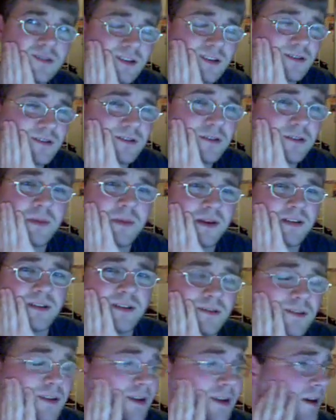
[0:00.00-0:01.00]
It's no big
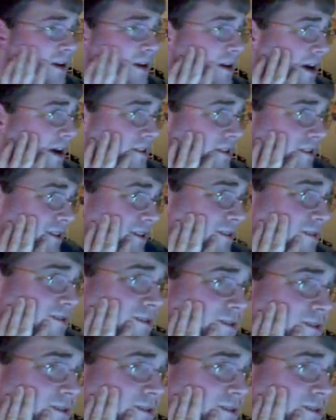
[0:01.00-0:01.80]
deal. Either that, or